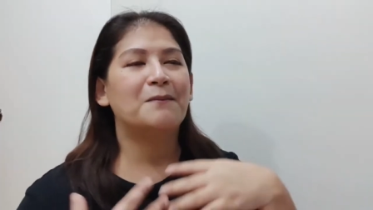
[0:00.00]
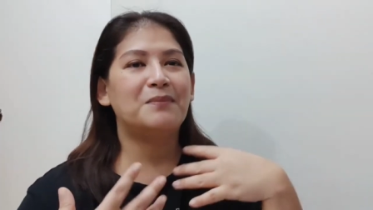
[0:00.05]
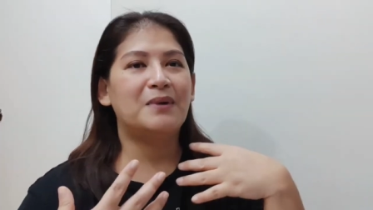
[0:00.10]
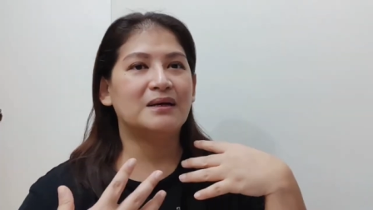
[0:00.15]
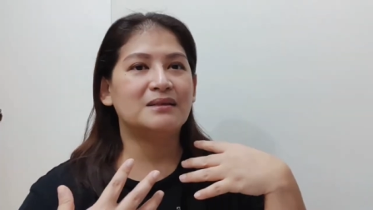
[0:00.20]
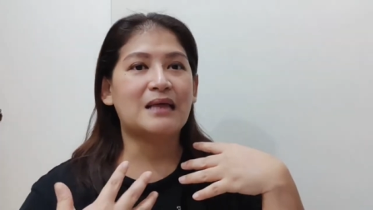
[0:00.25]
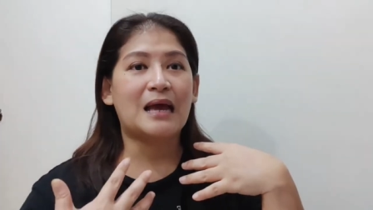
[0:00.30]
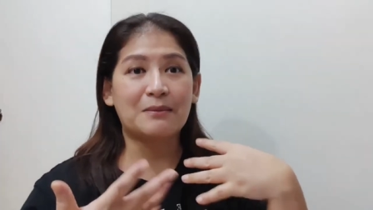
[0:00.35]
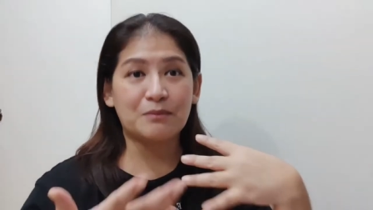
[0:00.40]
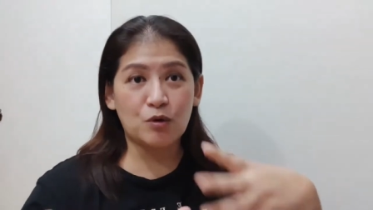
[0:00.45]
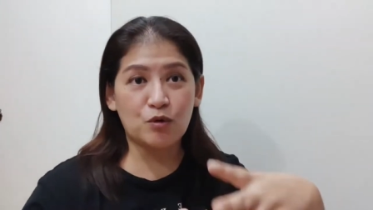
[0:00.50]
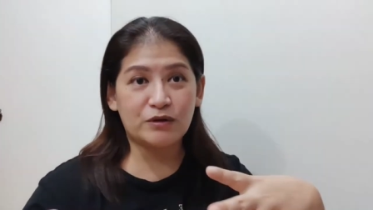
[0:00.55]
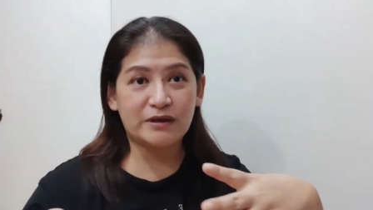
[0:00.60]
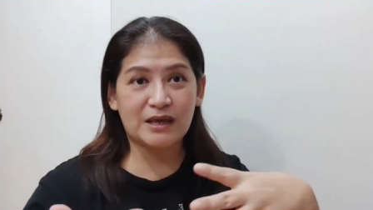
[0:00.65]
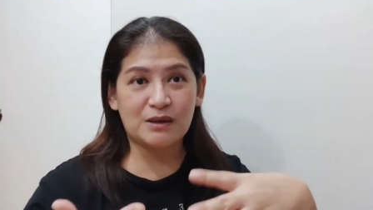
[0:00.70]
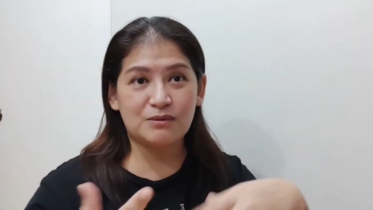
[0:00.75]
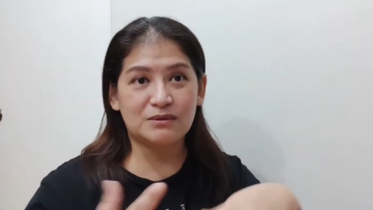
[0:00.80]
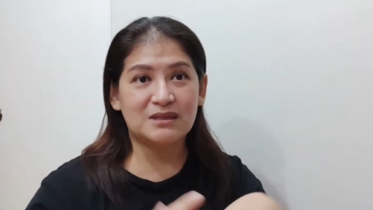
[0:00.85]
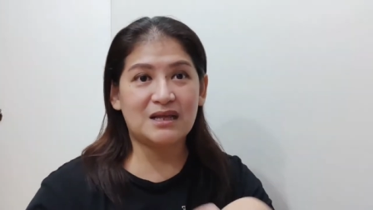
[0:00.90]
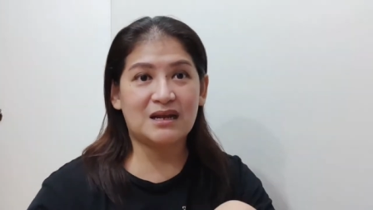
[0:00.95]
but I'm
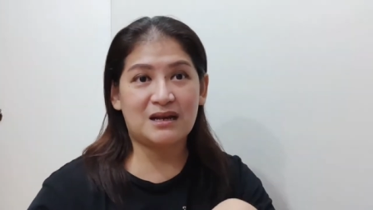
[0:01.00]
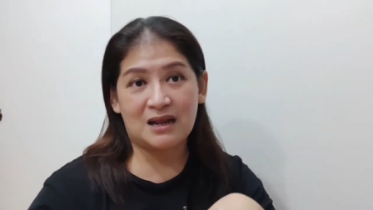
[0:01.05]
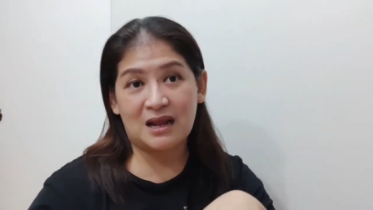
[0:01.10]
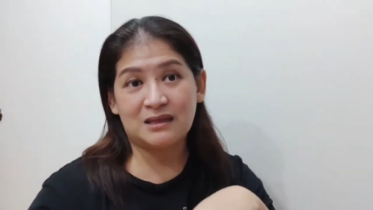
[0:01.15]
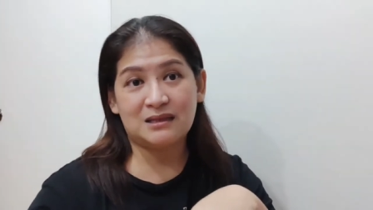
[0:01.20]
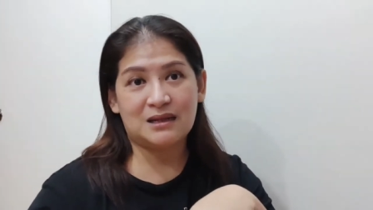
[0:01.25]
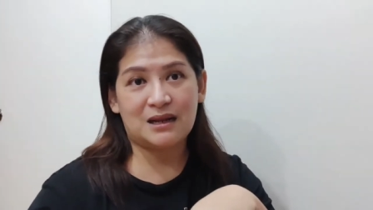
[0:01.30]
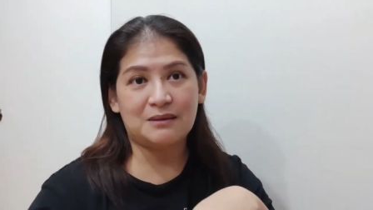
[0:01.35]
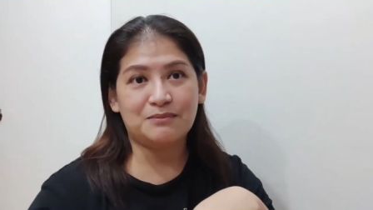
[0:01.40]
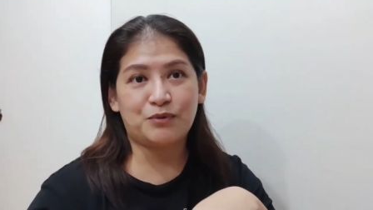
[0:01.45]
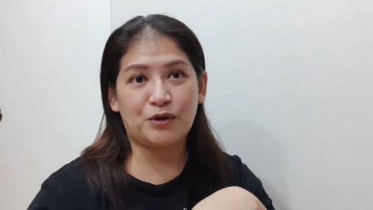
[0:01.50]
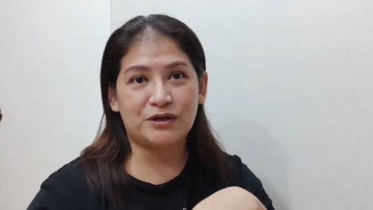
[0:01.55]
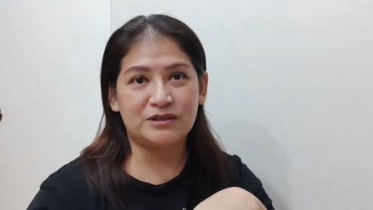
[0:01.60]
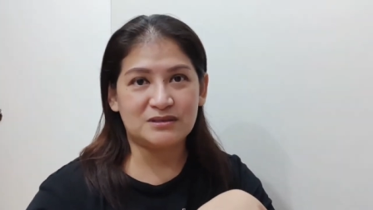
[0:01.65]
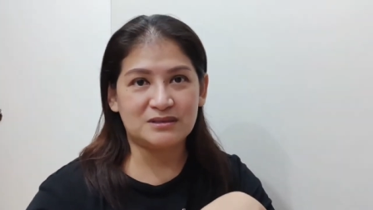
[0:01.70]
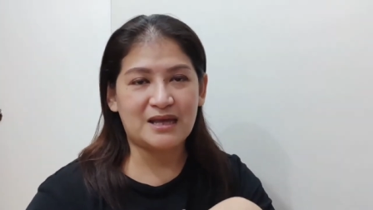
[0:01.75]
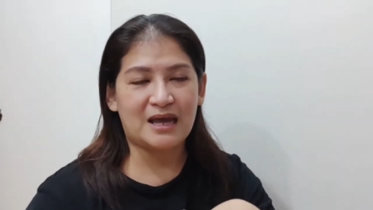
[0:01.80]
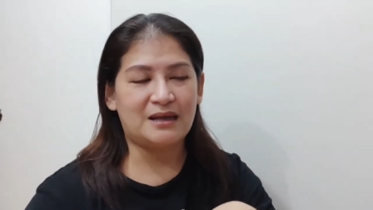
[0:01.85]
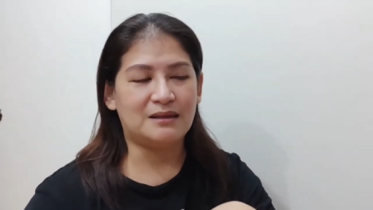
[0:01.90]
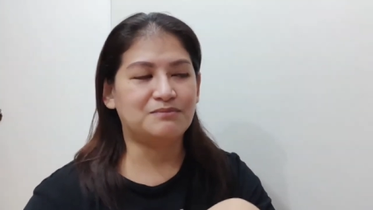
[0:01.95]
okay with the
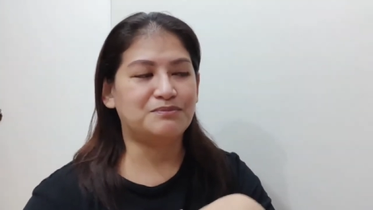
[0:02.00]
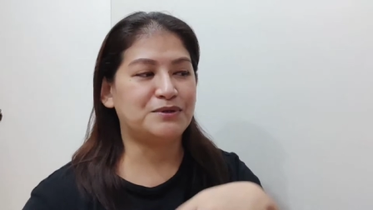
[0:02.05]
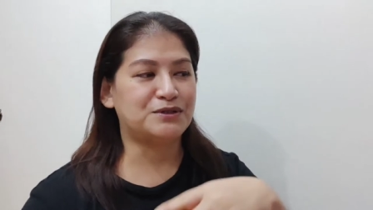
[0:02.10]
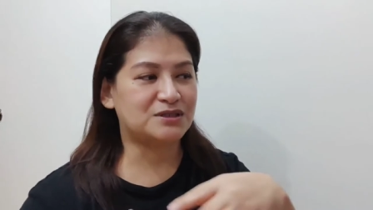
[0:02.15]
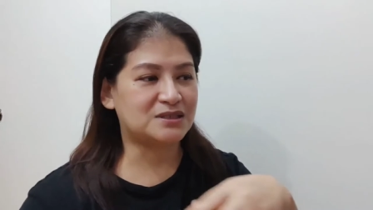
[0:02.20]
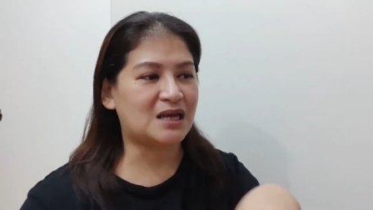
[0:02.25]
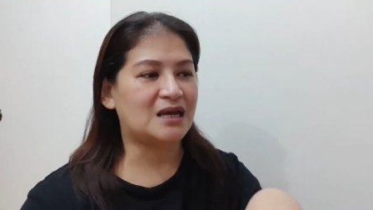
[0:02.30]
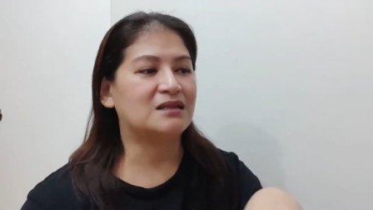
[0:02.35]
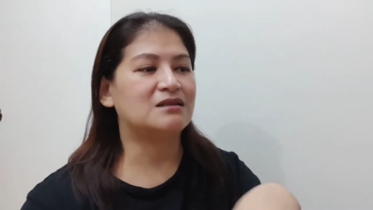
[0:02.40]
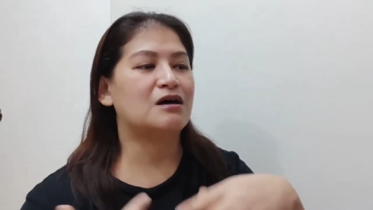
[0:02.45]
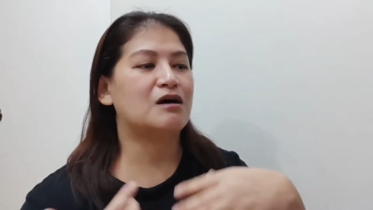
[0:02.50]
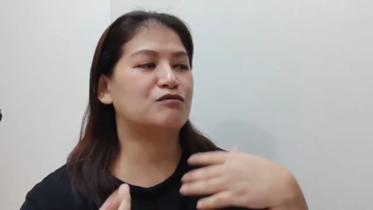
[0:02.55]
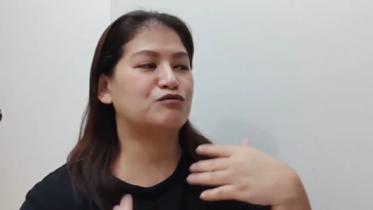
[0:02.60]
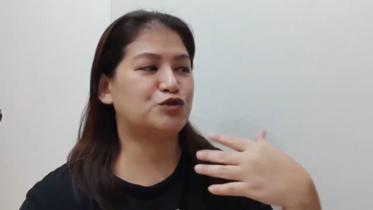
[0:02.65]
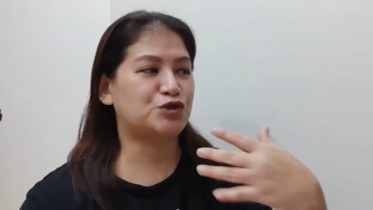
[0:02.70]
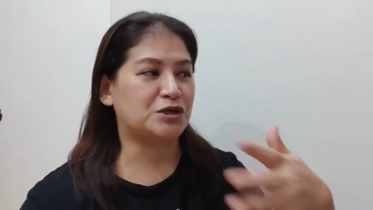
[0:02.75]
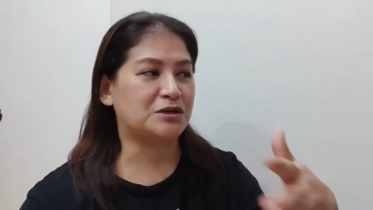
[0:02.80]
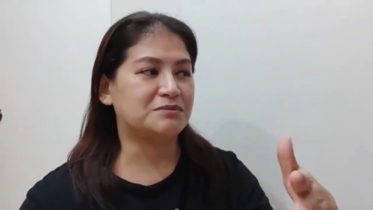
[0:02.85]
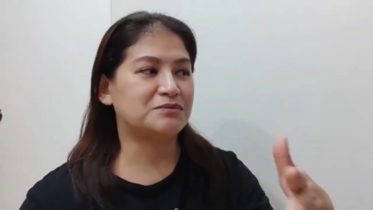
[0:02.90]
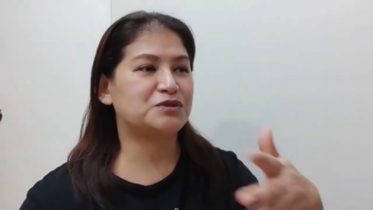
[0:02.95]
99.9%
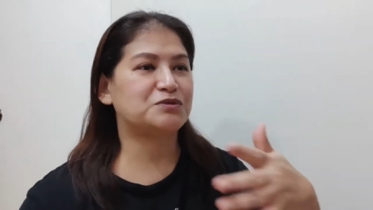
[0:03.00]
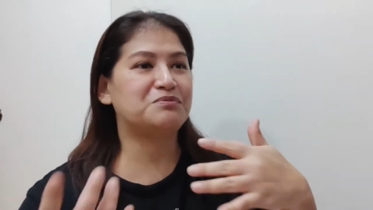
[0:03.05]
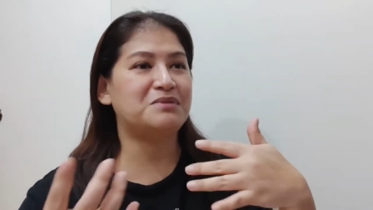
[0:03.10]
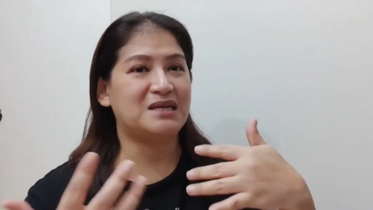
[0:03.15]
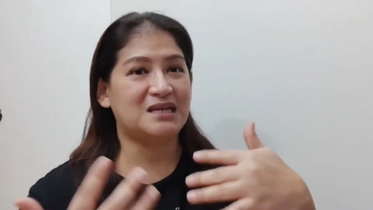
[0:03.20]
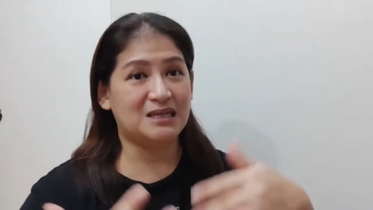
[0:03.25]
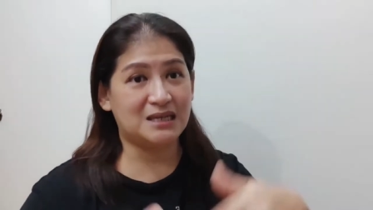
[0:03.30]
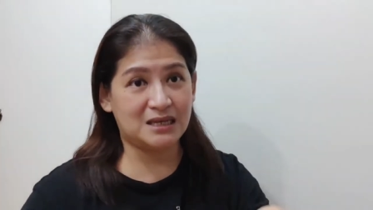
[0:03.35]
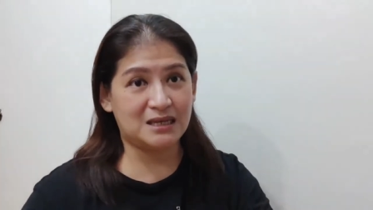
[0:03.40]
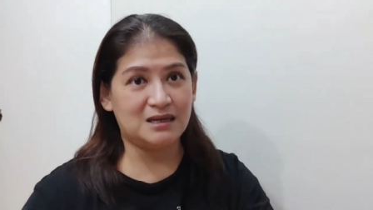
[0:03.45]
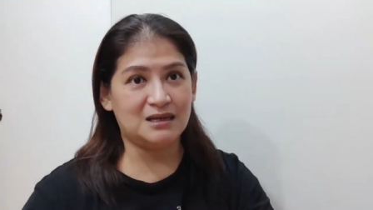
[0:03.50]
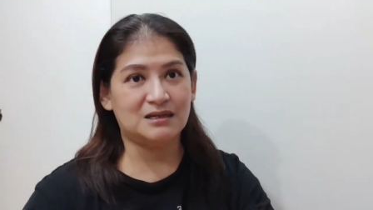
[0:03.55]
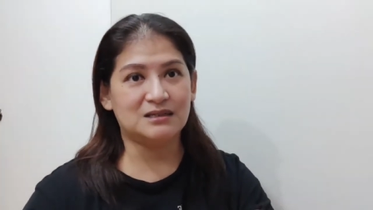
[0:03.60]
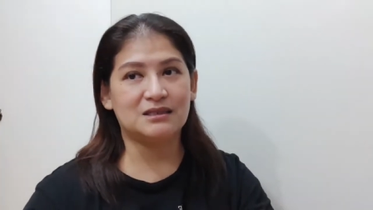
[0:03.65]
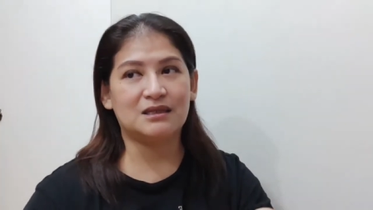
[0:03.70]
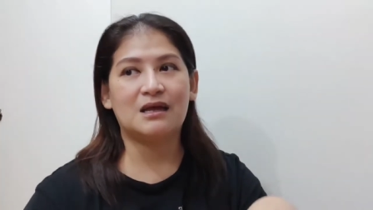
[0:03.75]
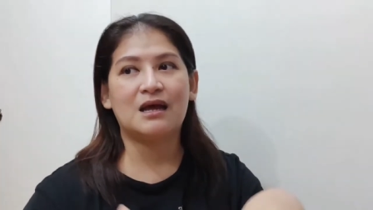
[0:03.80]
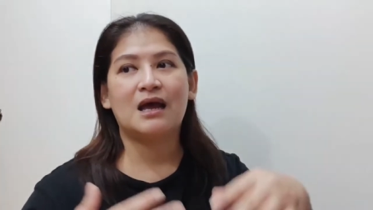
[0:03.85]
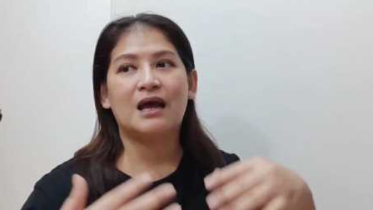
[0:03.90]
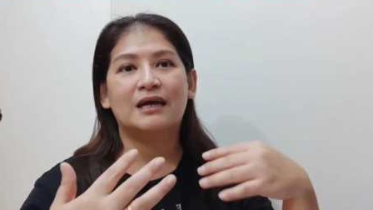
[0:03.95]
of germs being
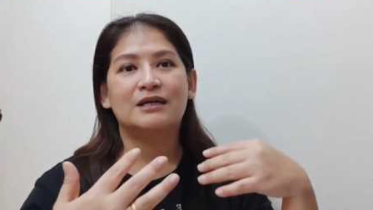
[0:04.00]
killed.